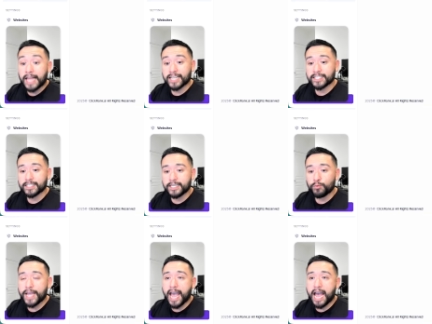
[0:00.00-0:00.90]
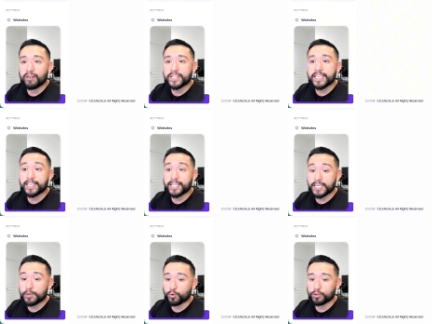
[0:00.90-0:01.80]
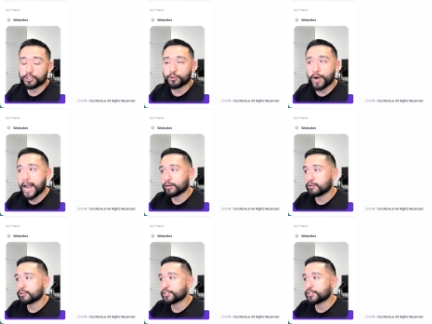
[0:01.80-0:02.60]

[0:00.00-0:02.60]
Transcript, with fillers: Lastly, we have the keyword tracker.